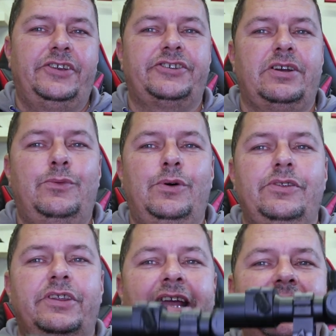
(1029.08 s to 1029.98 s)
So
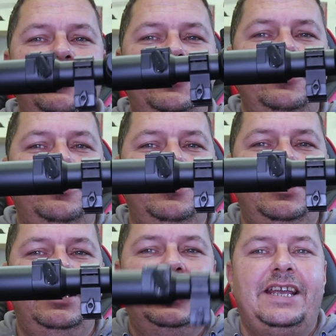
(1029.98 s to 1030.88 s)
what they can do
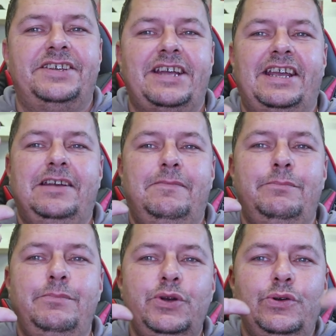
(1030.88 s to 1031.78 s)
is they
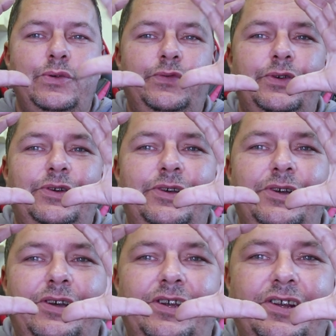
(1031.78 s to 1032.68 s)
can move
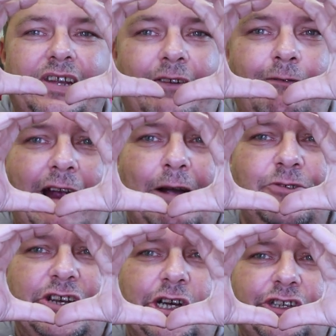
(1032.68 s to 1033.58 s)
their
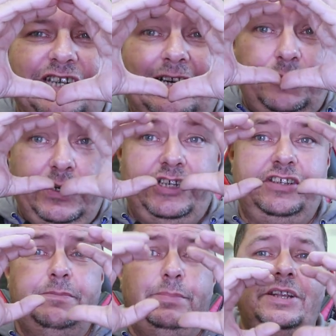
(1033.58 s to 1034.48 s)
round cutout, which
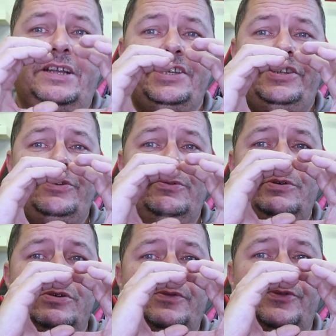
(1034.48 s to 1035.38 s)
is the bit that you
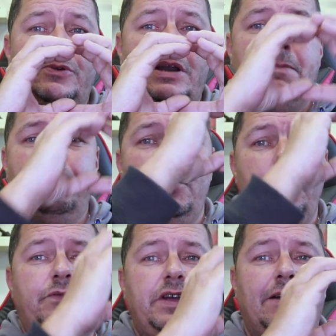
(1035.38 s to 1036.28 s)
look through, and
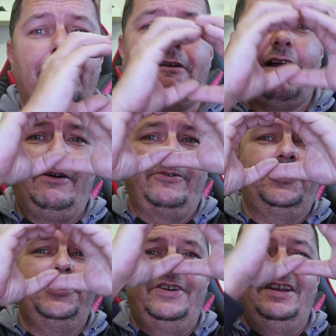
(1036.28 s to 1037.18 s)
move it
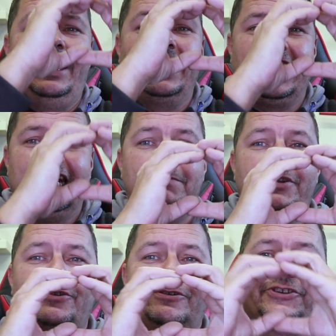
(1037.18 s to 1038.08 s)
around and keep
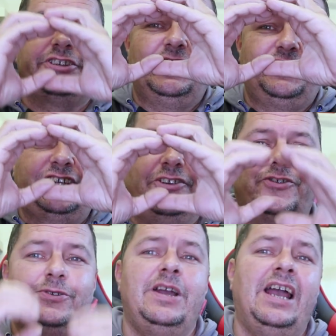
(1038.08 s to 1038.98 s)
the crosshair
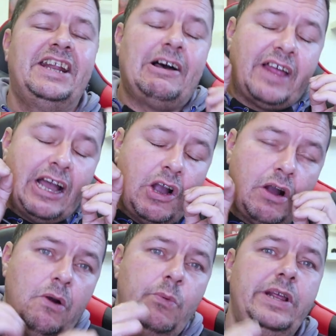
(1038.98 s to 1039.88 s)
central. Now, that
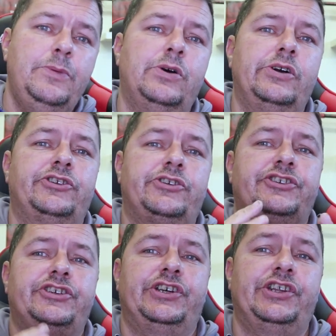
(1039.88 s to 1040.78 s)
only works to
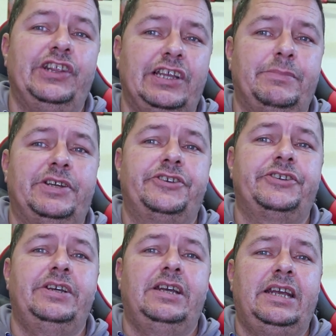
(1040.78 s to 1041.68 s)
certain
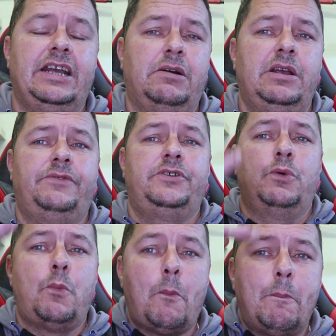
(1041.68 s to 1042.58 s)
limits. You know, if
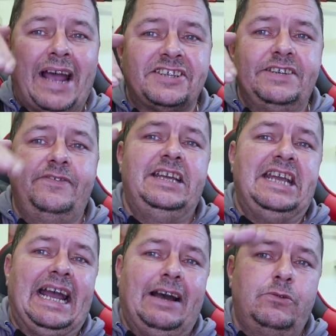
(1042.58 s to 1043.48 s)
you're
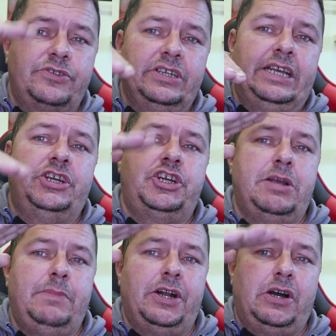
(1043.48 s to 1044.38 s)
massively out in
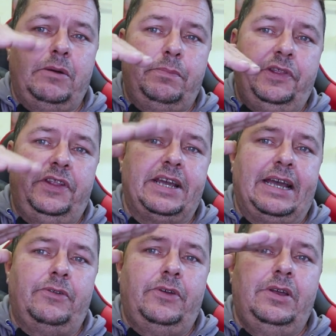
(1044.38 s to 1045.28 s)
shimming up and
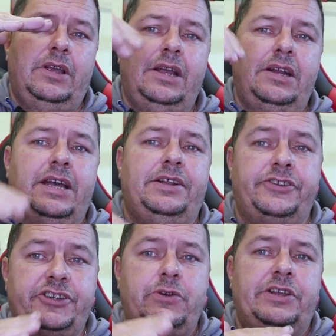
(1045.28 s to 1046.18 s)
down, then
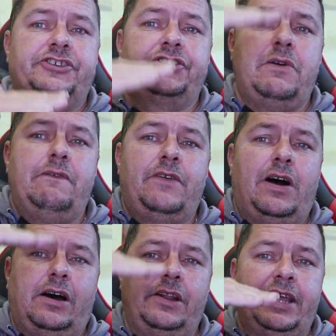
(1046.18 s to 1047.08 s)
there's only so
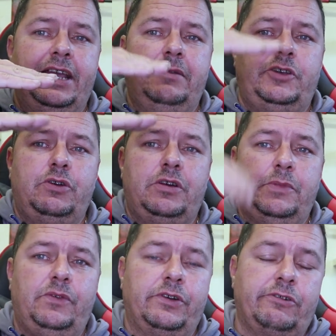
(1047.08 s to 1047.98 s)
far you
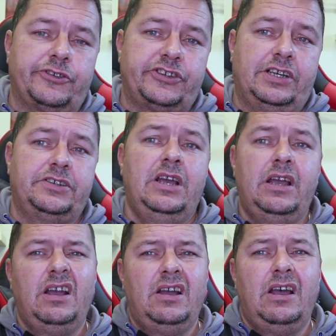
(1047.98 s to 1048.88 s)
can move the crosshairs.
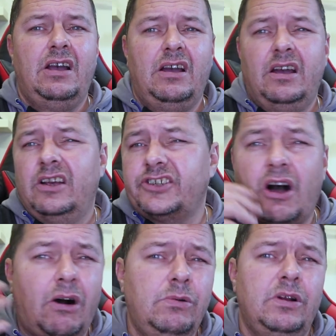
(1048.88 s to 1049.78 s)
That's a
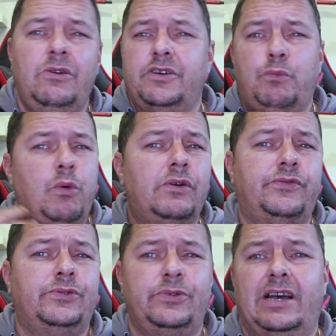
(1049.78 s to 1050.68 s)
whole load of
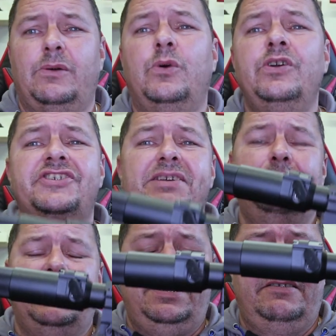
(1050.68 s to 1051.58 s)
waffle there. What does it
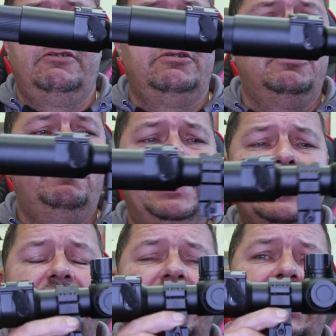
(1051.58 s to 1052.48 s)
mean? Well,
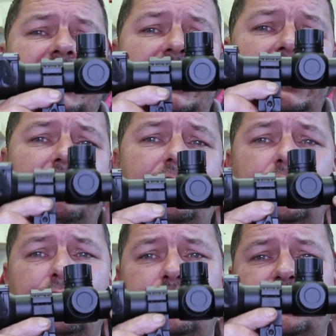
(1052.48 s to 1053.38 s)
basically, if
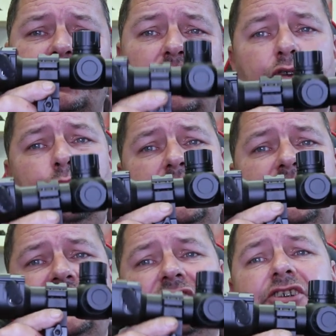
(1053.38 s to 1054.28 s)
your scope
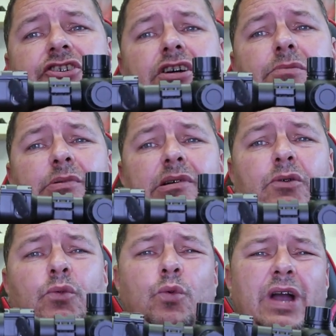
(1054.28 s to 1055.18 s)
is set up
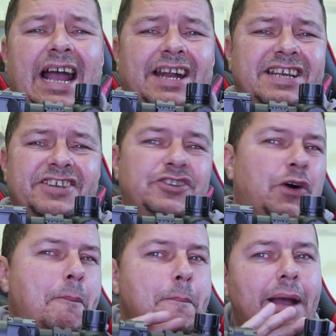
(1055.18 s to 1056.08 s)
and it's
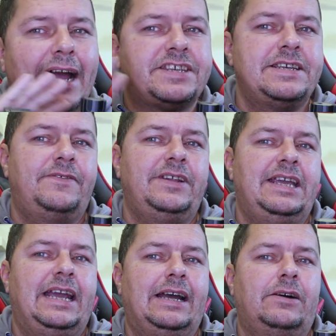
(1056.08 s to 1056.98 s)
not
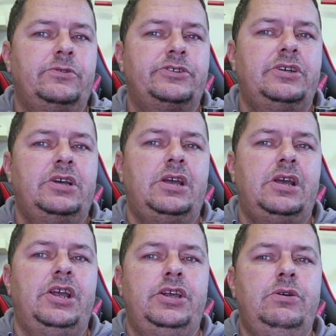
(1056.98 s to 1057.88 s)
massively out,
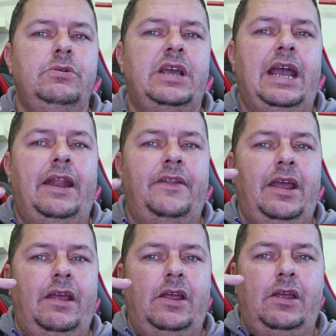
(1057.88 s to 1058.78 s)
you can
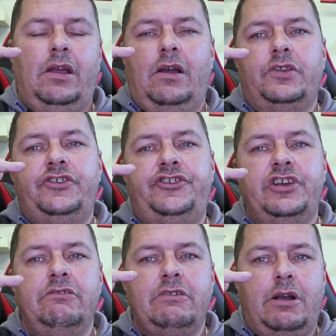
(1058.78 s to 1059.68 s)

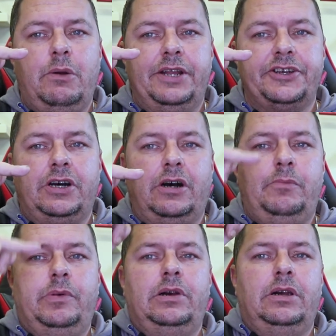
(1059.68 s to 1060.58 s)
zero it
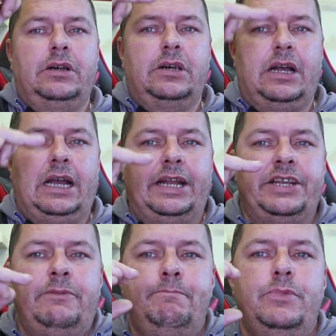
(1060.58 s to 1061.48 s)
up
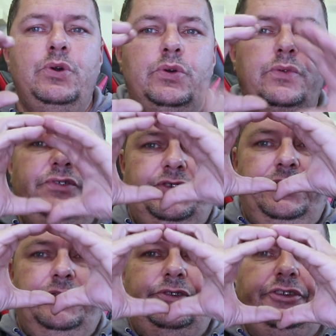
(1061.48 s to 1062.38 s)
and it moves
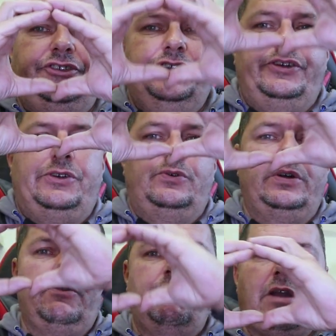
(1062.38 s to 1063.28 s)
the circle
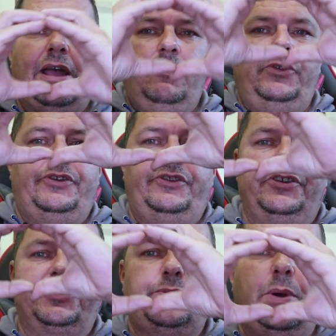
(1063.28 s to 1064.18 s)
around
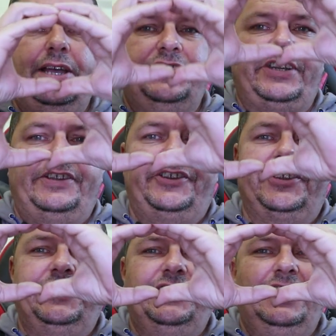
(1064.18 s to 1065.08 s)
the square
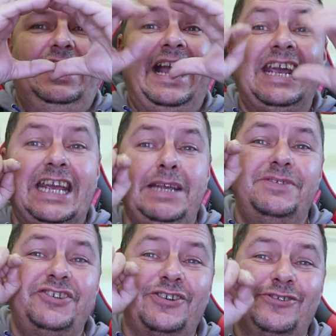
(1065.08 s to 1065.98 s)
sensor and
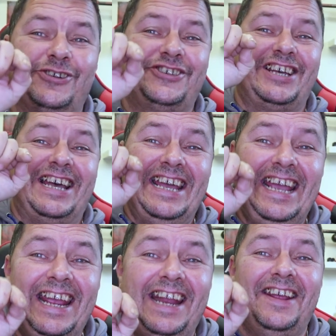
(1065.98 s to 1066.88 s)
keeps the crosshair
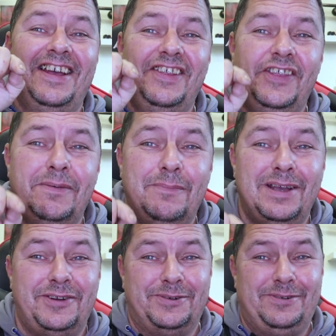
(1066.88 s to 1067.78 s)
in the
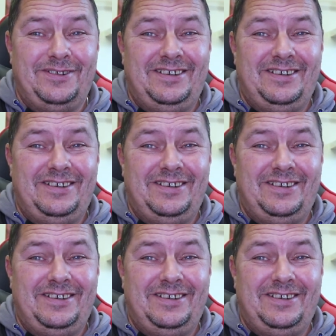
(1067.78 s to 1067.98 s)
middle.